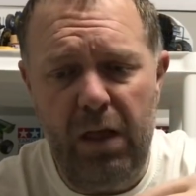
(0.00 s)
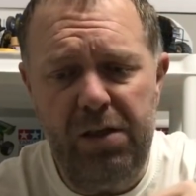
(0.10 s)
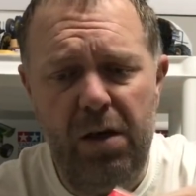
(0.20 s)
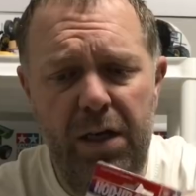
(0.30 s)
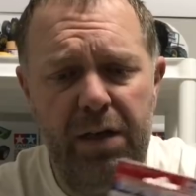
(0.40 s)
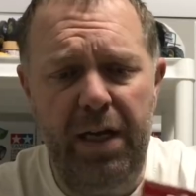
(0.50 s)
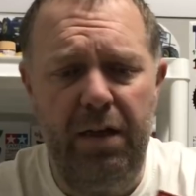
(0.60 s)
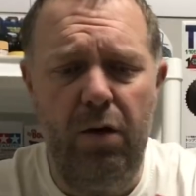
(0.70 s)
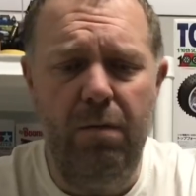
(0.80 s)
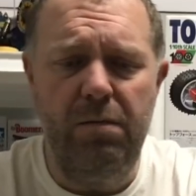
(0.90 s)
So
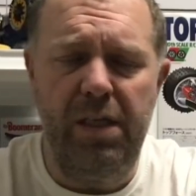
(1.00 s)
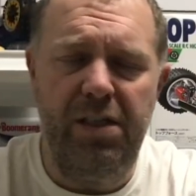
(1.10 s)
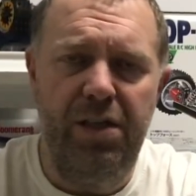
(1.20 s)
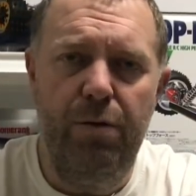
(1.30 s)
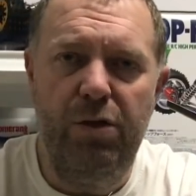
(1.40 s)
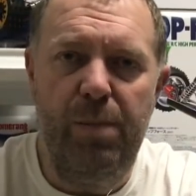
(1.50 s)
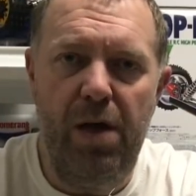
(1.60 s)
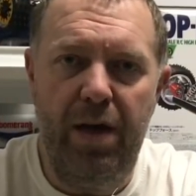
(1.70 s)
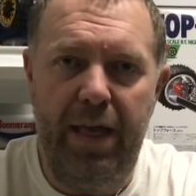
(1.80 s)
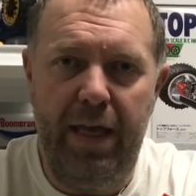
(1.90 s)
it's 2
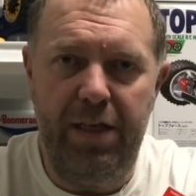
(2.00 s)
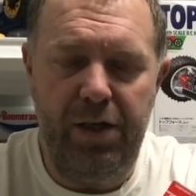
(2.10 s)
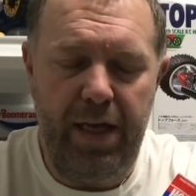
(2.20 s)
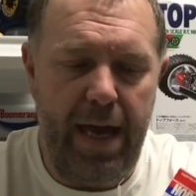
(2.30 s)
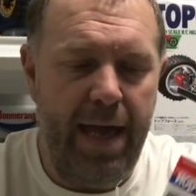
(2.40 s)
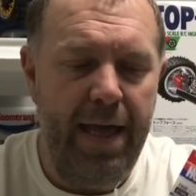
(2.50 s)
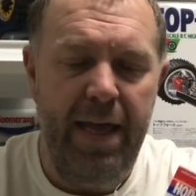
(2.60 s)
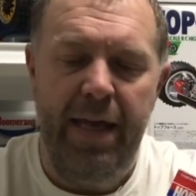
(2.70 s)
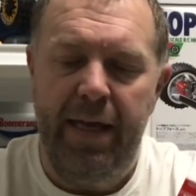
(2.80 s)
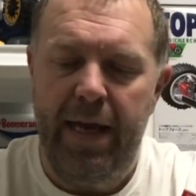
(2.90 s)
spur gears you get.
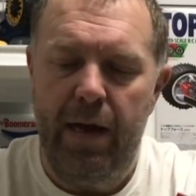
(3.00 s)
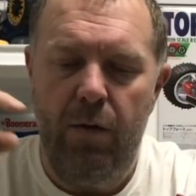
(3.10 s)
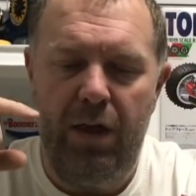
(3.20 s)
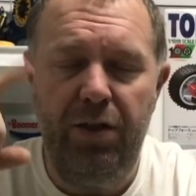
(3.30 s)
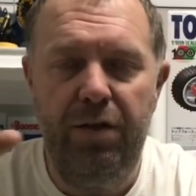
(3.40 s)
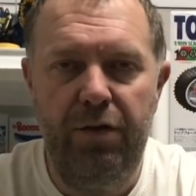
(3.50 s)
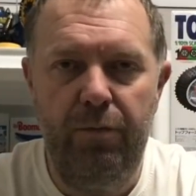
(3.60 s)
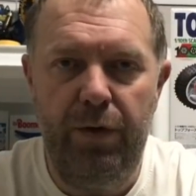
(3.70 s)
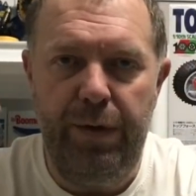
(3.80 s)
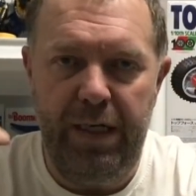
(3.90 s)
Now, I should have
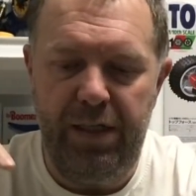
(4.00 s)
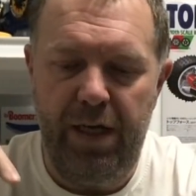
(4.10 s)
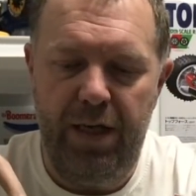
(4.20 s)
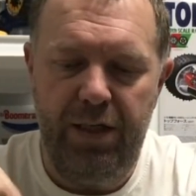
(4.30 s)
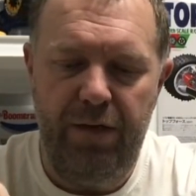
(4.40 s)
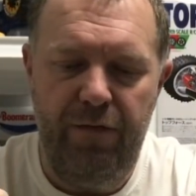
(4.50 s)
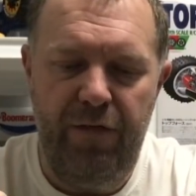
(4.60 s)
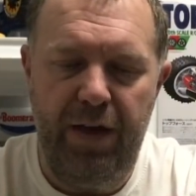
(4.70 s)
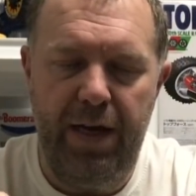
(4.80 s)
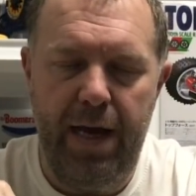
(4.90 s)
done my research and
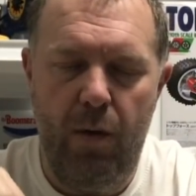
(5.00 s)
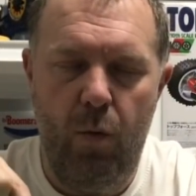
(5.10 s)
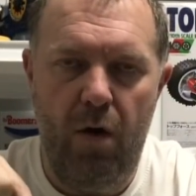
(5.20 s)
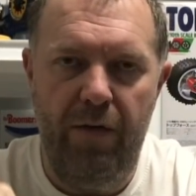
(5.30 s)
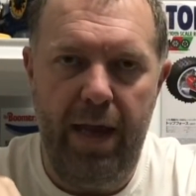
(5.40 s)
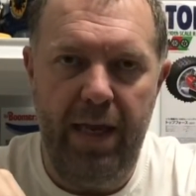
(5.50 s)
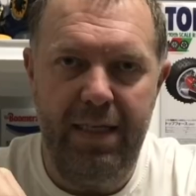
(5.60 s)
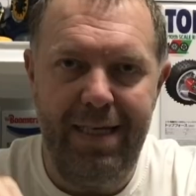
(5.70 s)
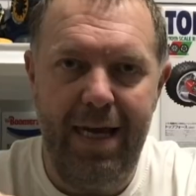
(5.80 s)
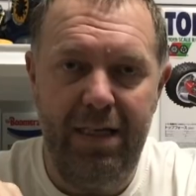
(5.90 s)
figured out what the
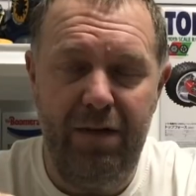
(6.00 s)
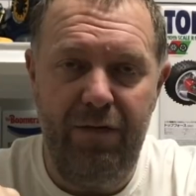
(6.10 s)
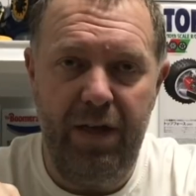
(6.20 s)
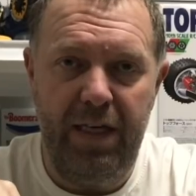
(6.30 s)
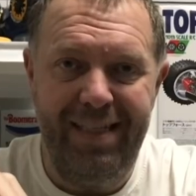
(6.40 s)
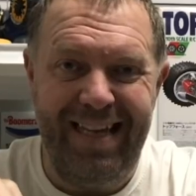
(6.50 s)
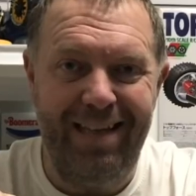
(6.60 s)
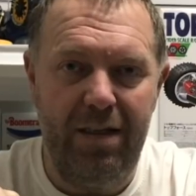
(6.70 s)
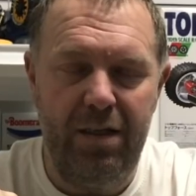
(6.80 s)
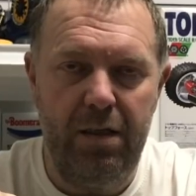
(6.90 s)
size of the
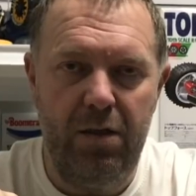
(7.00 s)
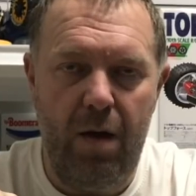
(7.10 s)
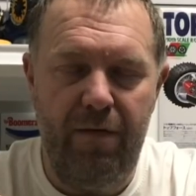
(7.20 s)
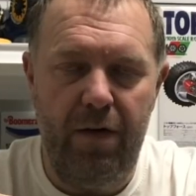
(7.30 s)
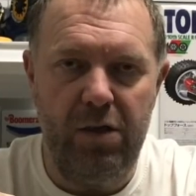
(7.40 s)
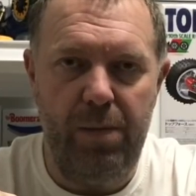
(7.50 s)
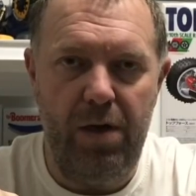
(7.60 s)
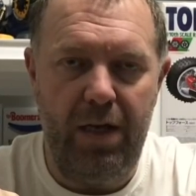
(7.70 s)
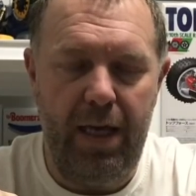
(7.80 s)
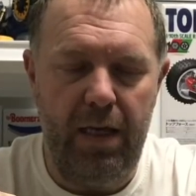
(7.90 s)
standard Top Force
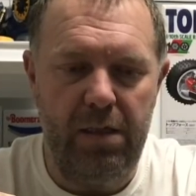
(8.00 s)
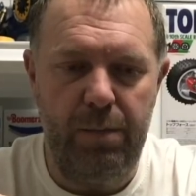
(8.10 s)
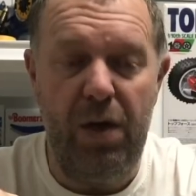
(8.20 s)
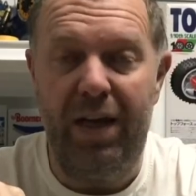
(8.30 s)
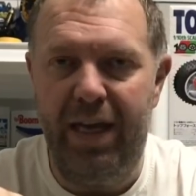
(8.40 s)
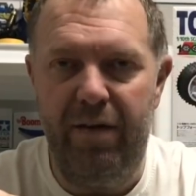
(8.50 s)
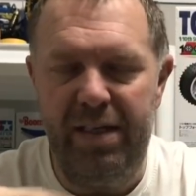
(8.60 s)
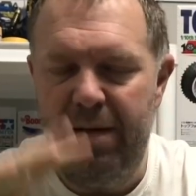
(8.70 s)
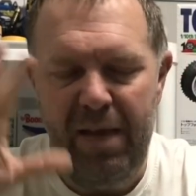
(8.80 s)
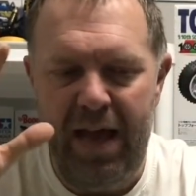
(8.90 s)
spur gear is.